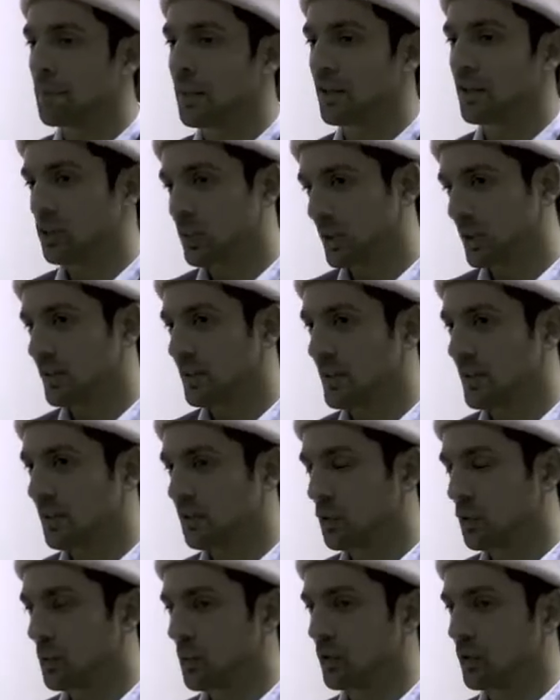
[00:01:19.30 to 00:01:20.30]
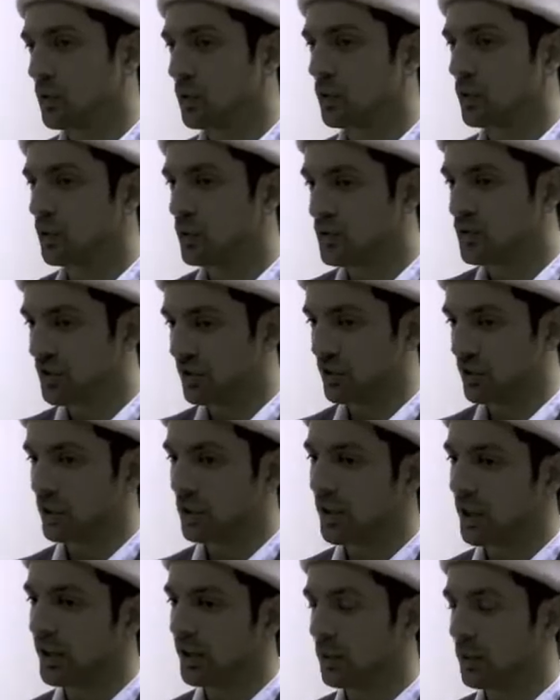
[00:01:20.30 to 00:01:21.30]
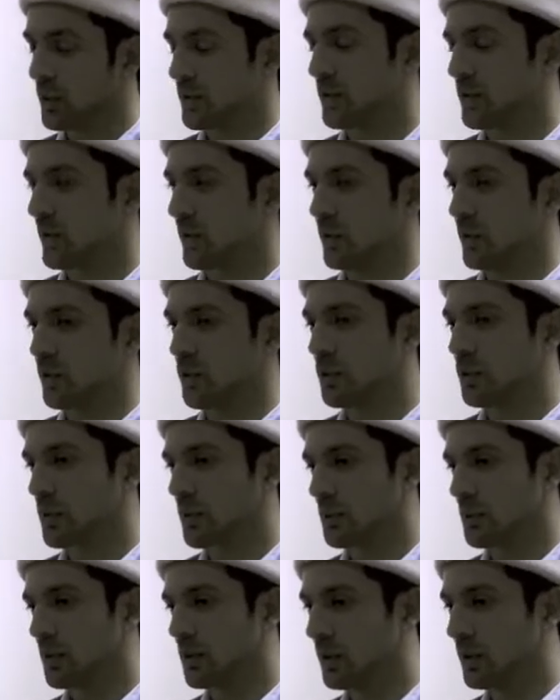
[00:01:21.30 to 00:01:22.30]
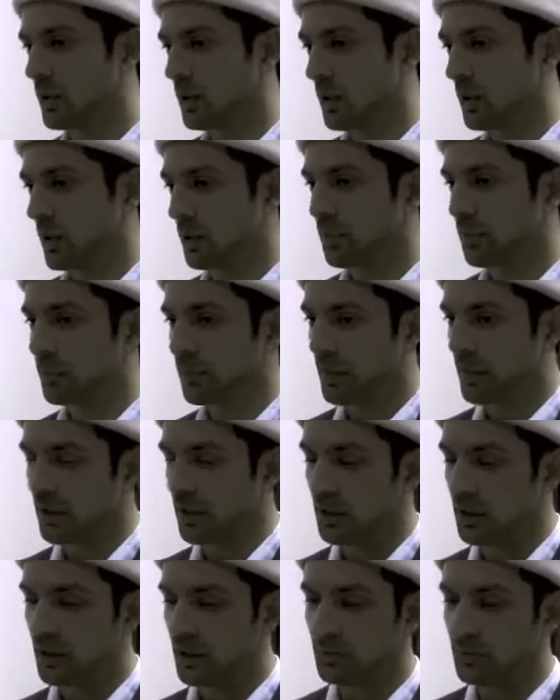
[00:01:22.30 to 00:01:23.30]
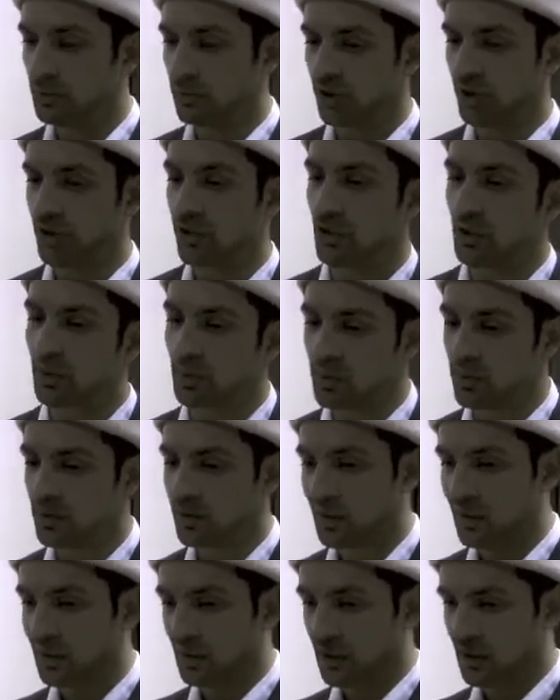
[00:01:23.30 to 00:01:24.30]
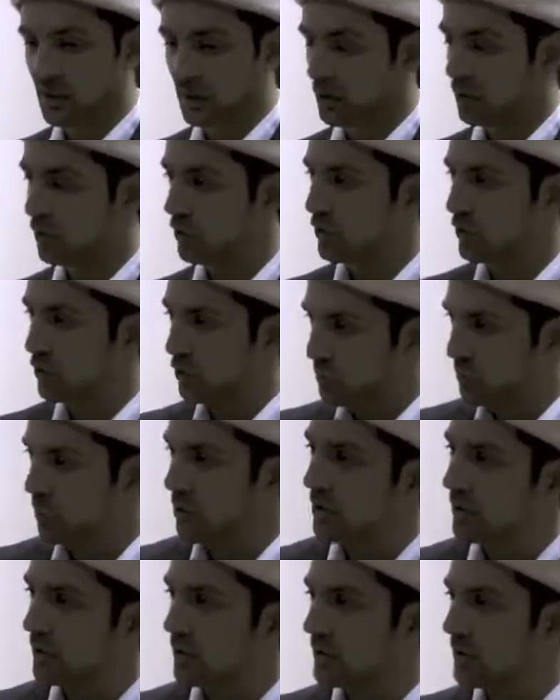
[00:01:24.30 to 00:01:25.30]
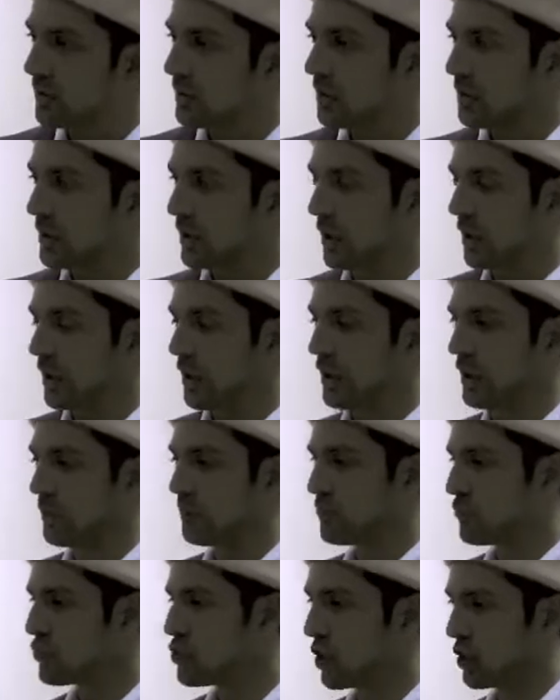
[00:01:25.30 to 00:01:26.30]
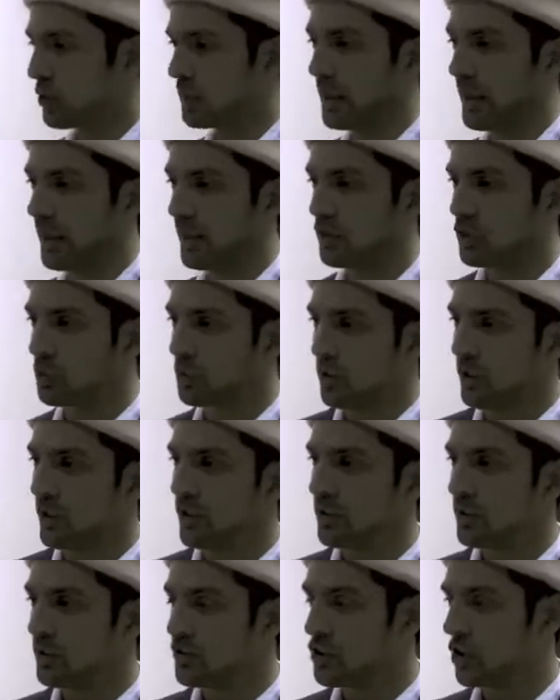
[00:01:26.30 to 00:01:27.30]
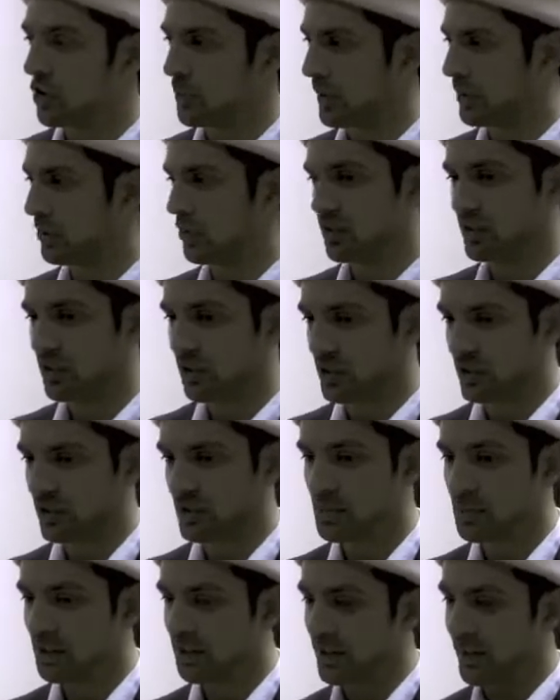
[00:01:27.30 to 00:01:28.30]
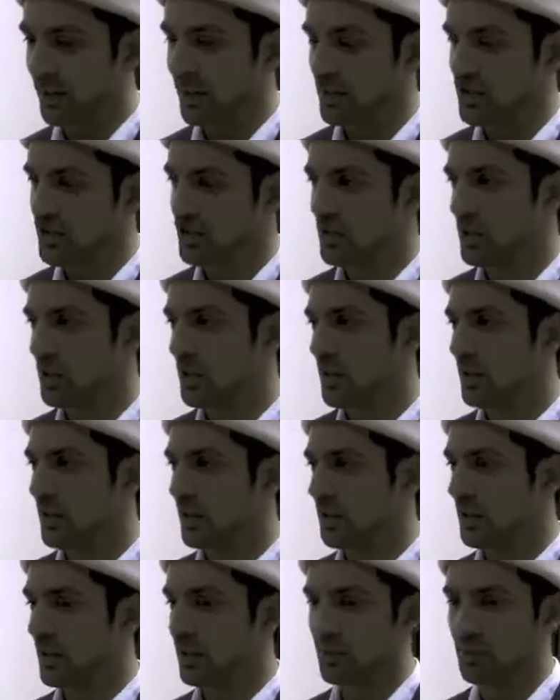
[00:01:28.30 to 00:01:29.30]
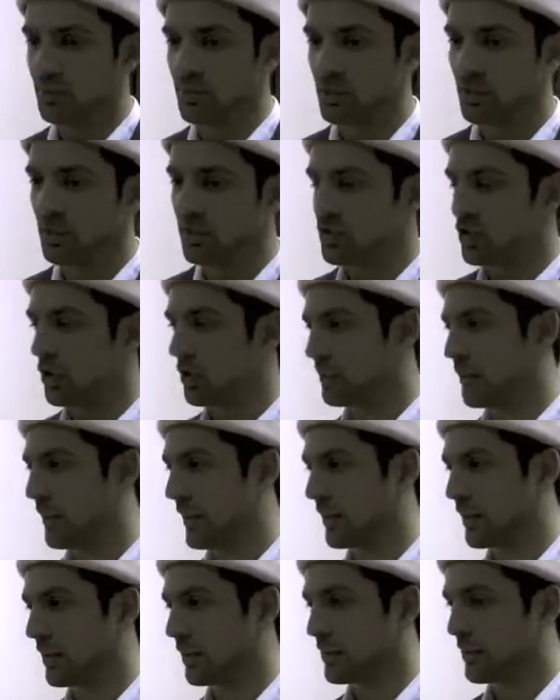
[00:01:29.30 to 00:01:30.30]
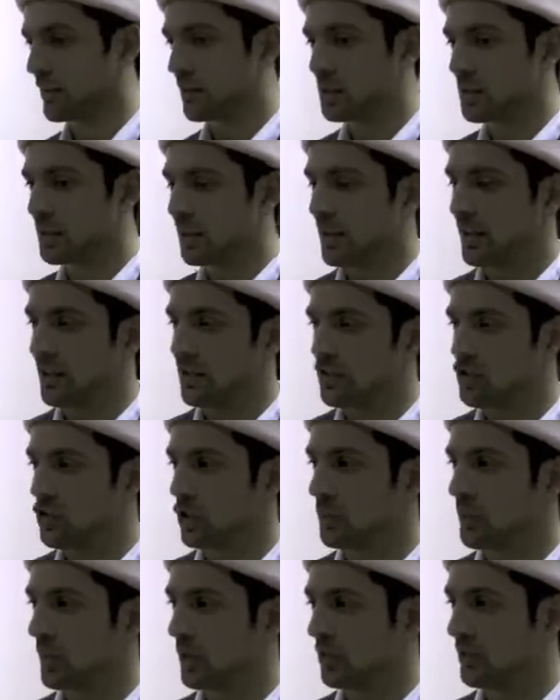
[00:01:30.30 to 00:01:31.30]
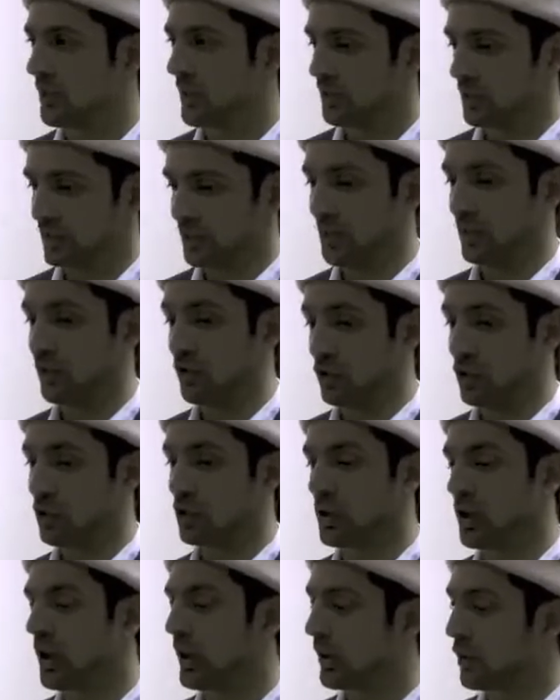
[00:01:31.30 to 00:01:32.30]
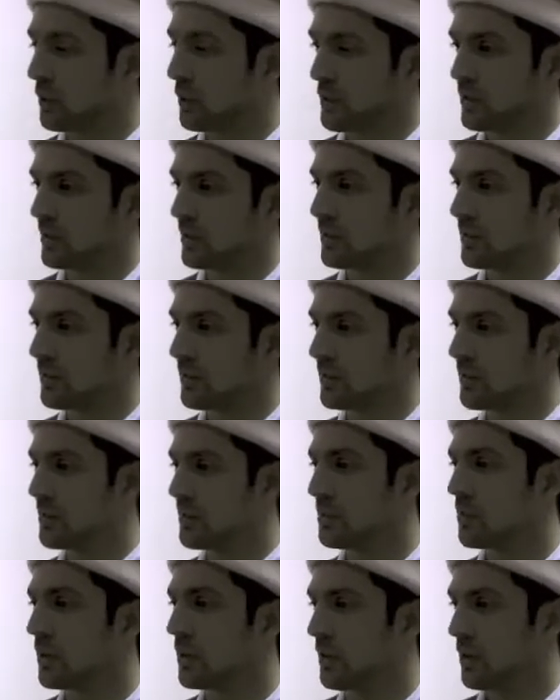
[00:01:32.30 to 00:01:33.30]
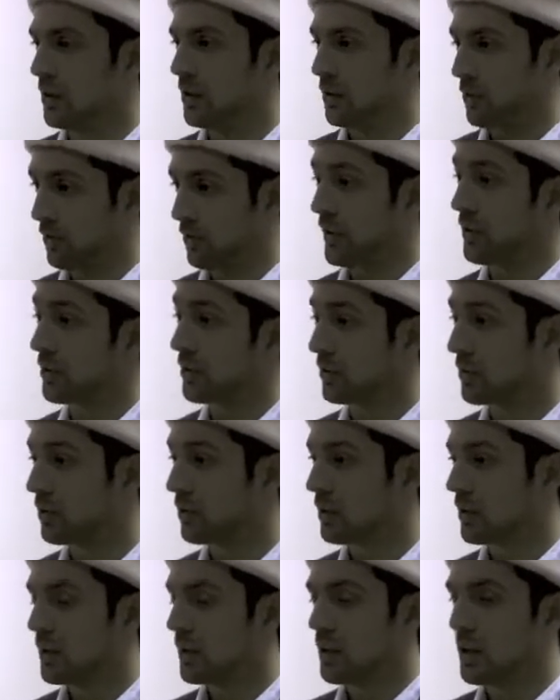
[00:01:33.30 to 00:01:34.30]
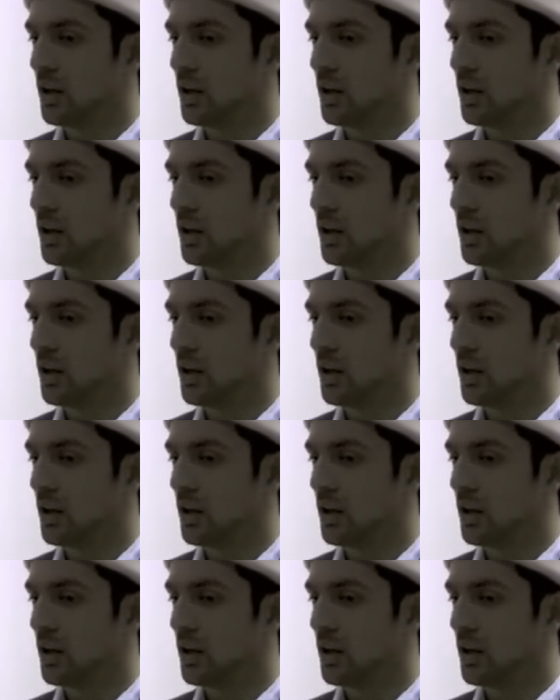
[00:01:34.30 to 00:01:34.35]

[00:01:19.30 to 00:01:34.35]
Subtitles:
As well as that, if you want to do just your cardiovascular, you want to be doing for the young ones, you sprint, jog back, sprint, jog back. So 60-meter dash, then jog back, 60-meter dash, jog back. So that just gets your cardiovascular system very good.